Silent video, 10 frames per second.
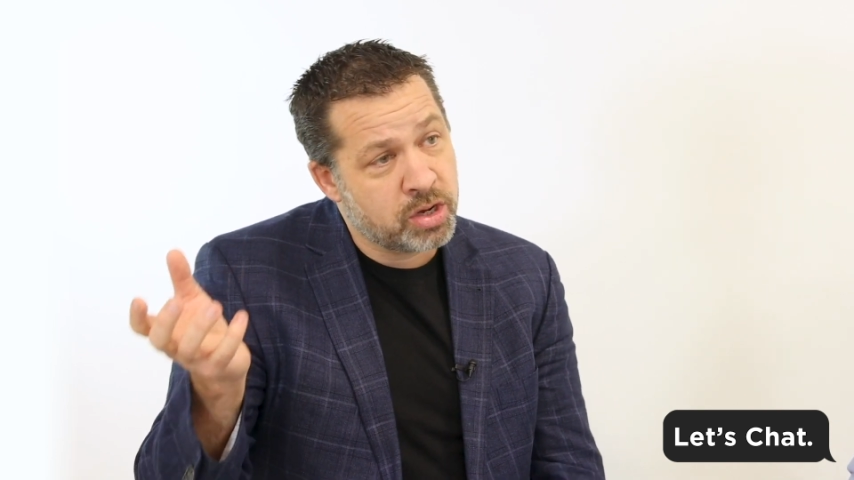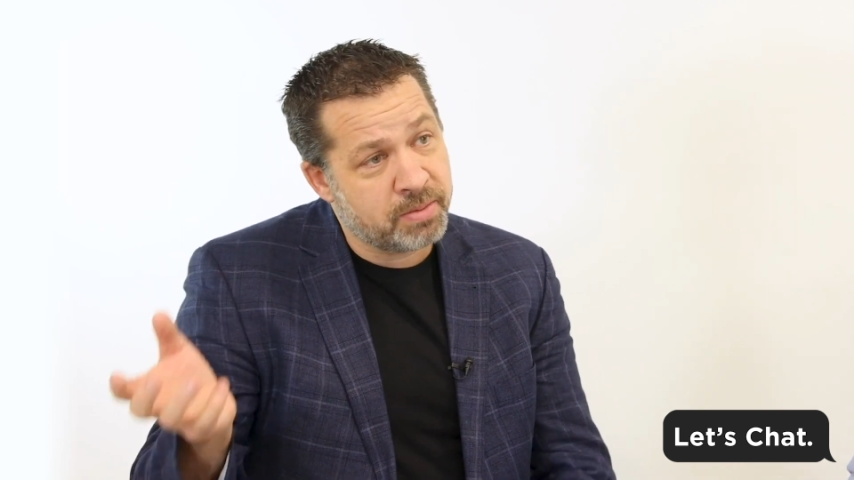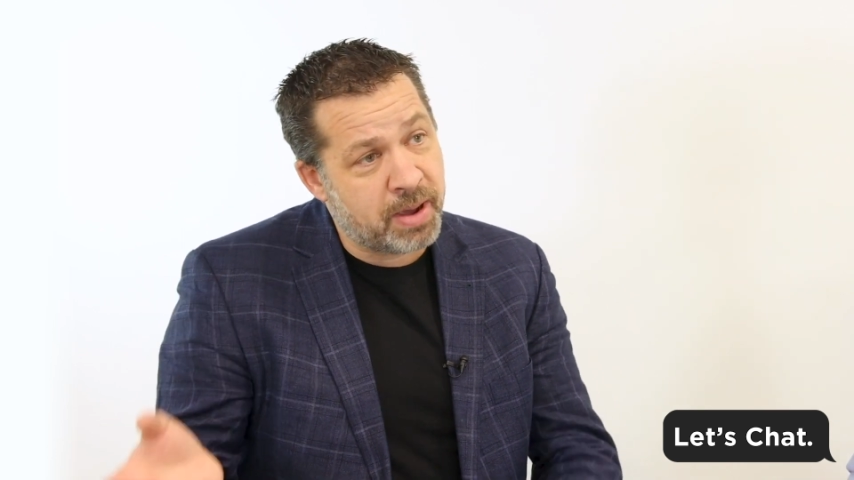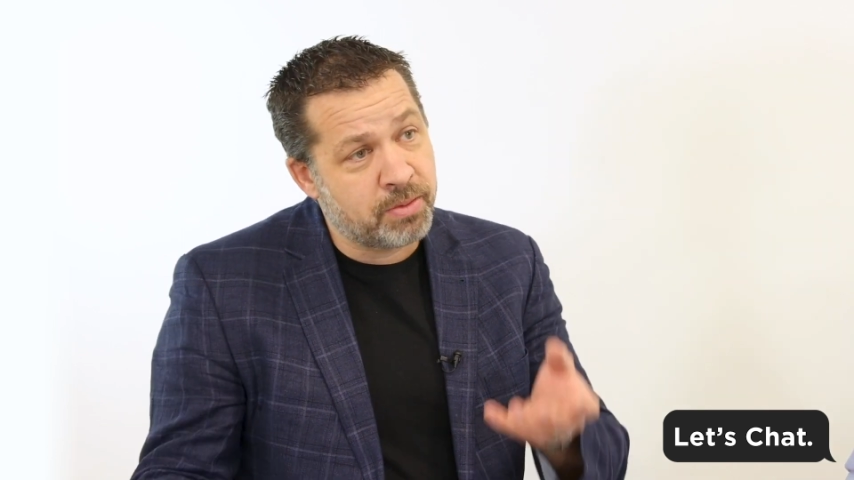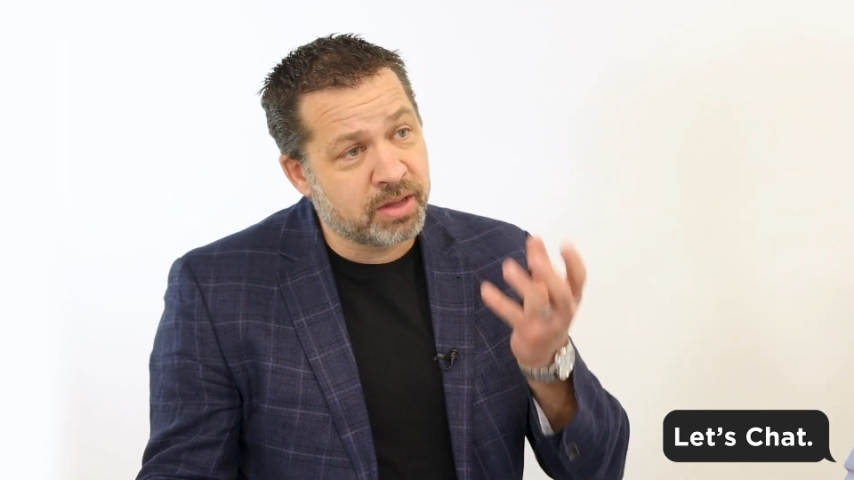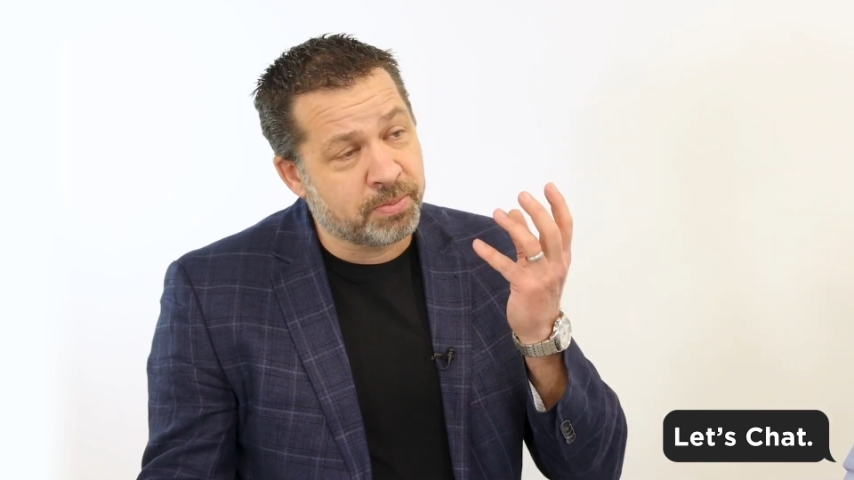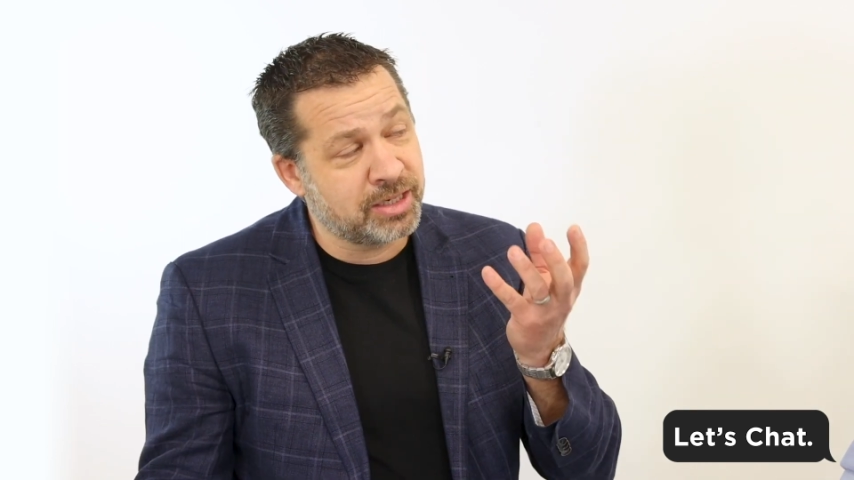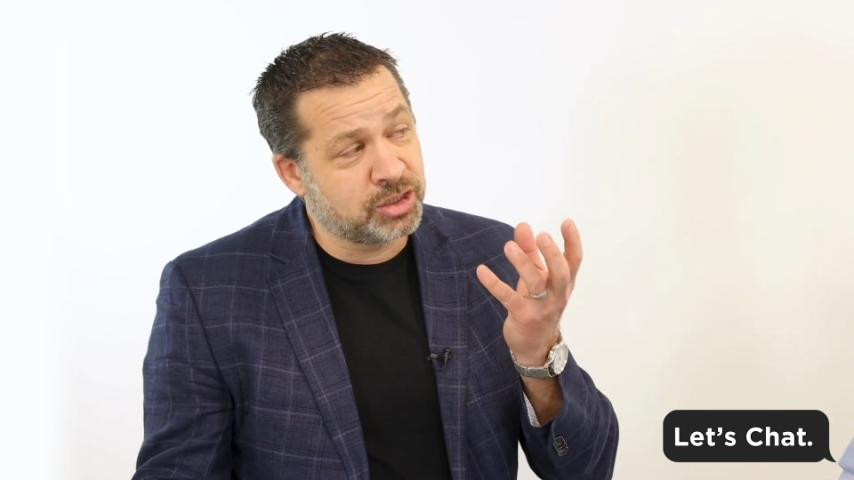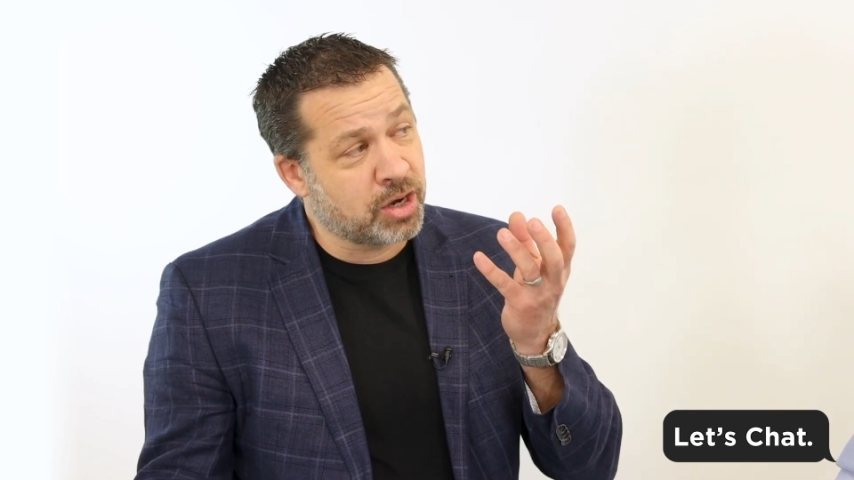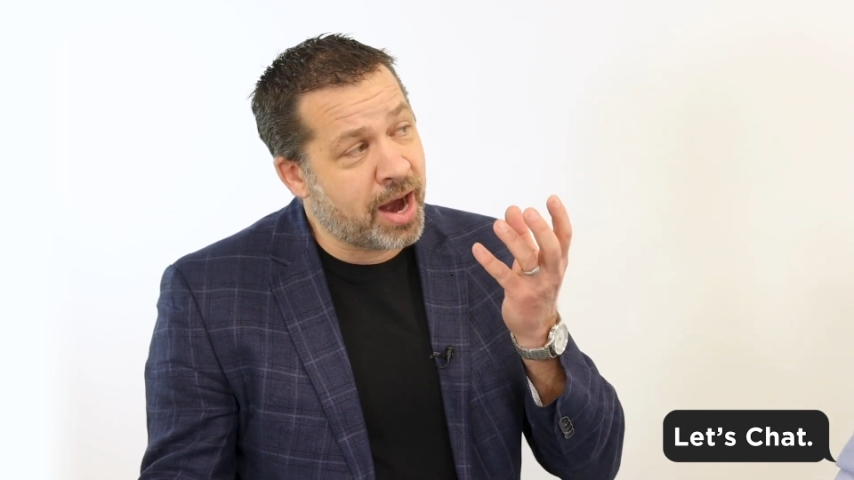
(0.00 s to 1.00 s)
Or do you buy when the
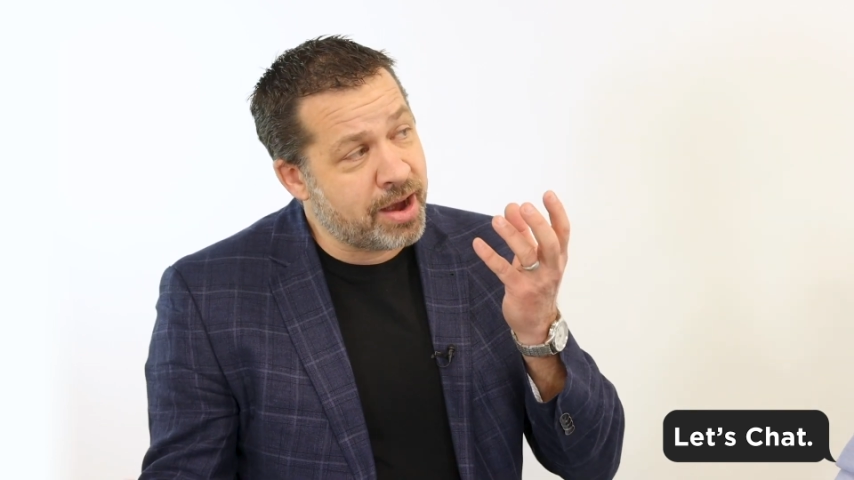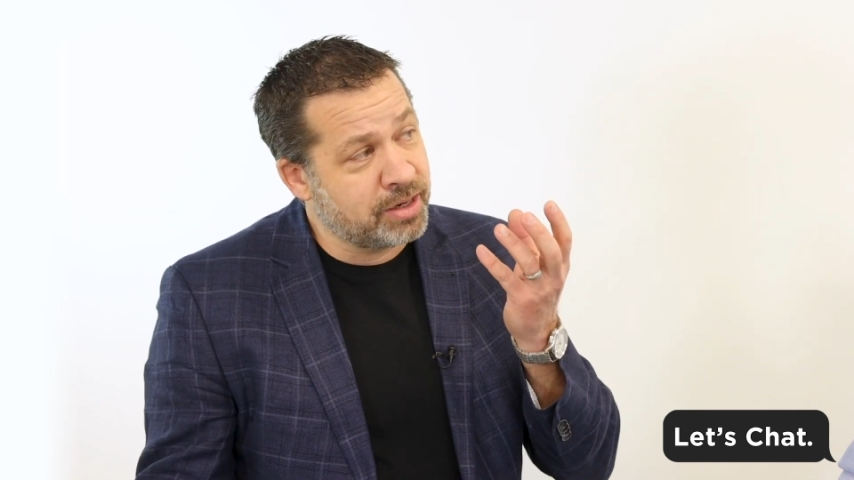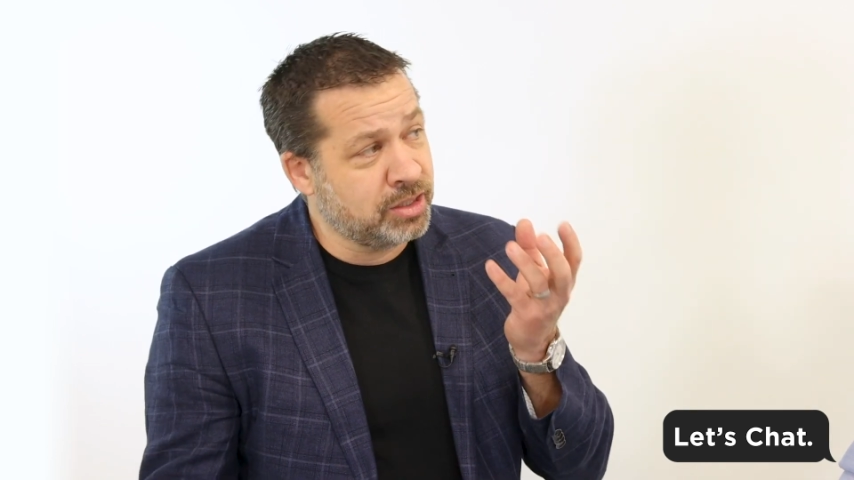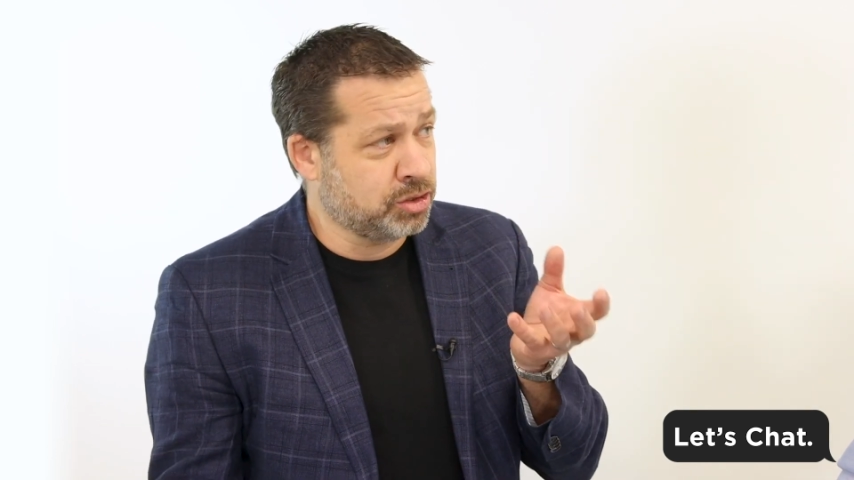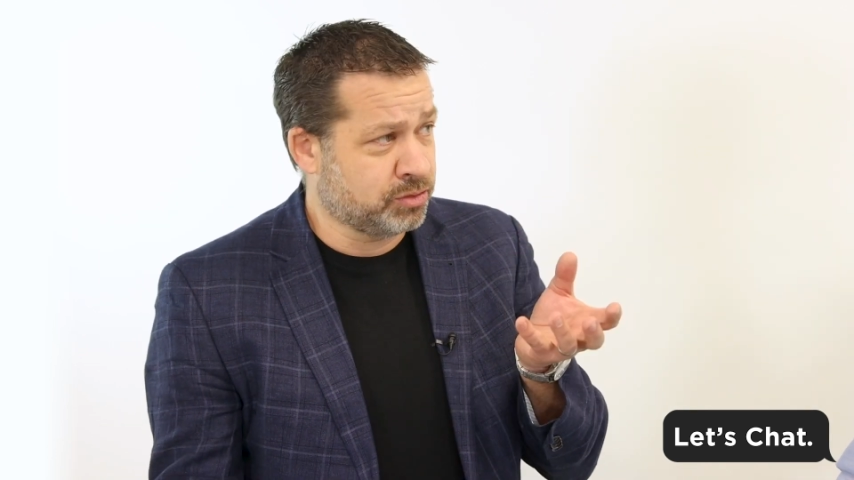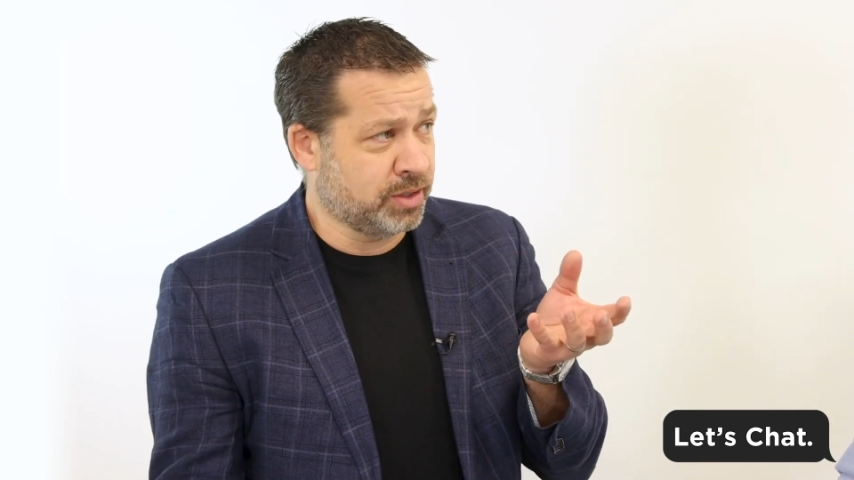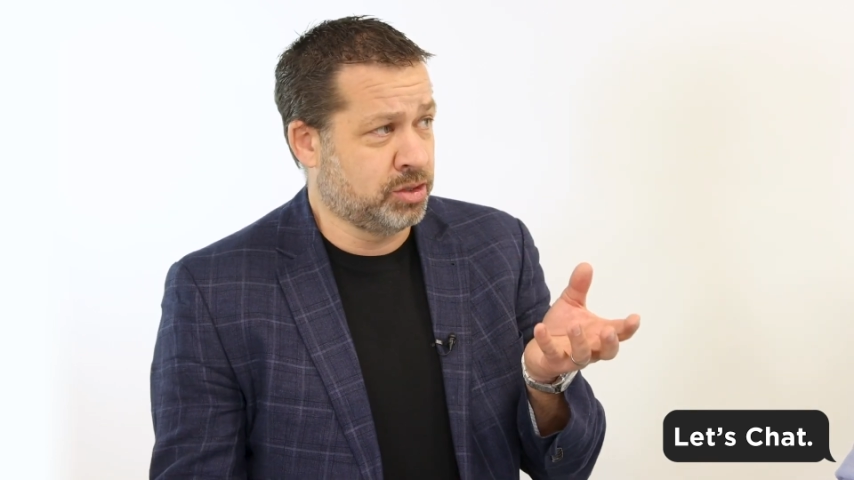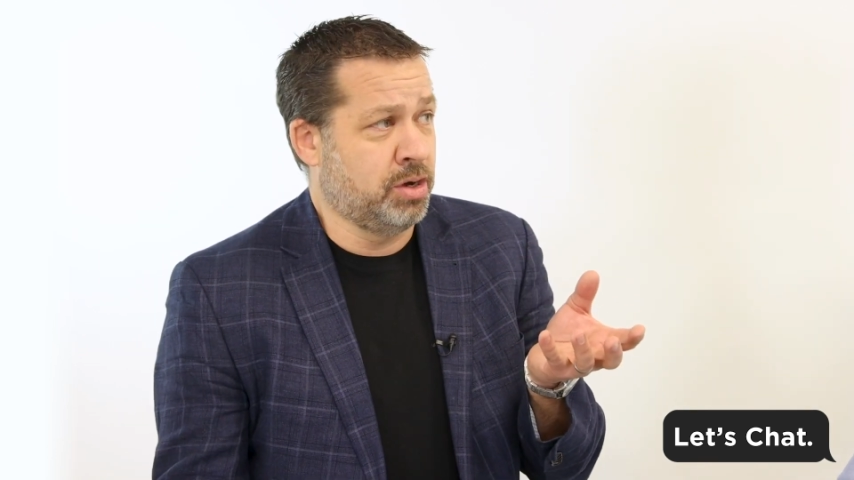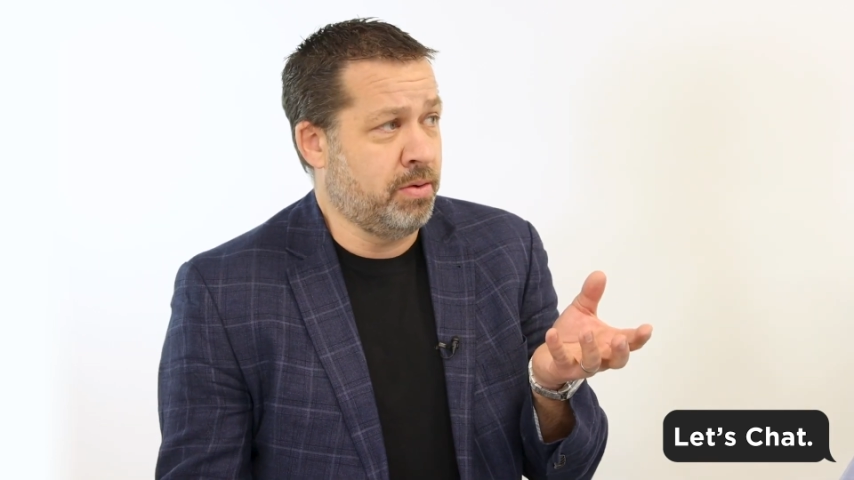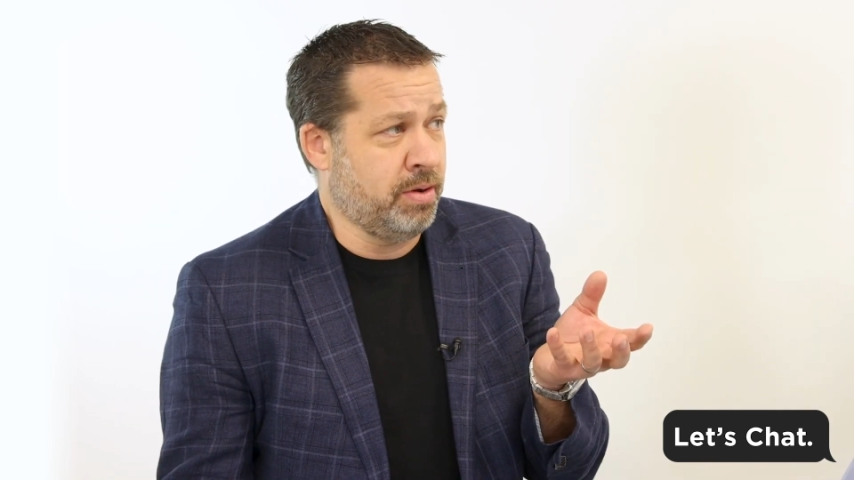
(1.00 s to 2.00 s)
prices are higher and the interest
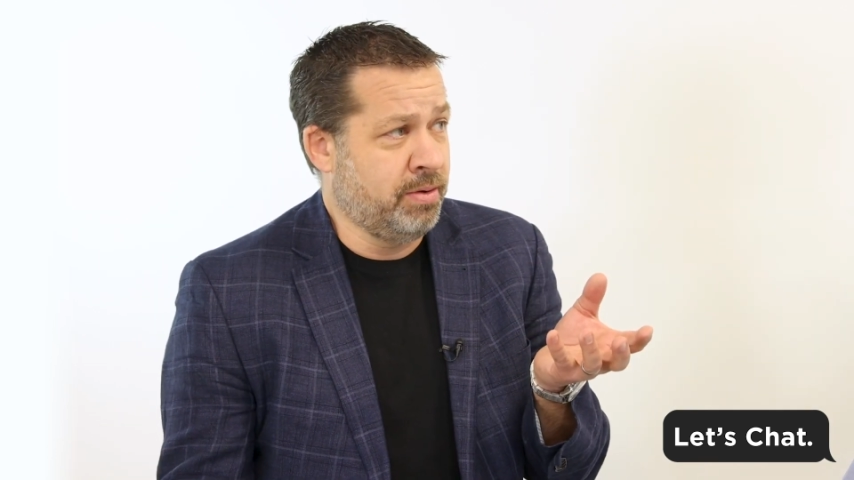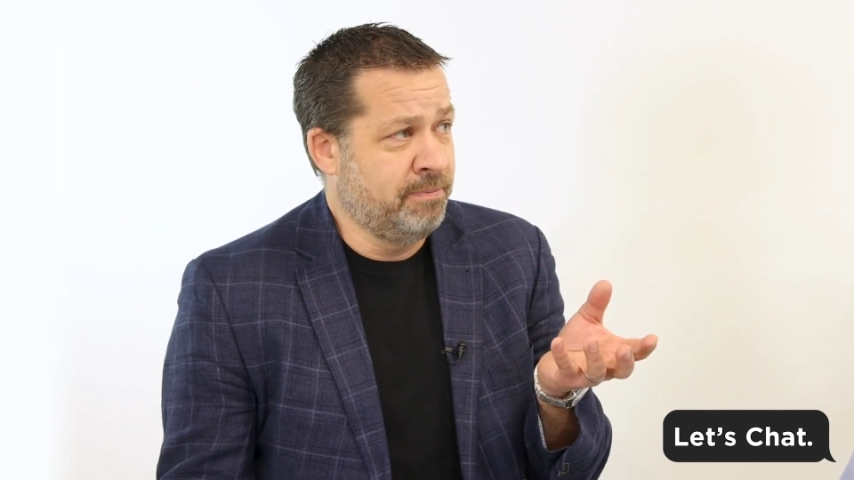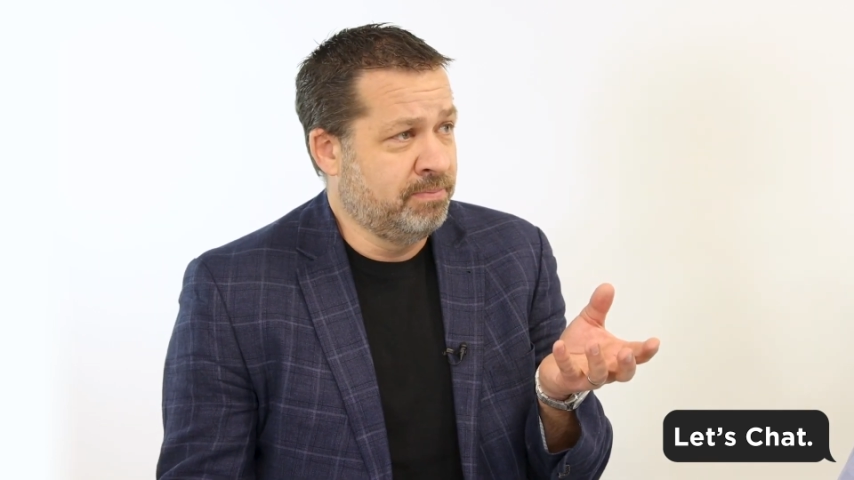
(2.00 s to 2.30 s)
rates are lower?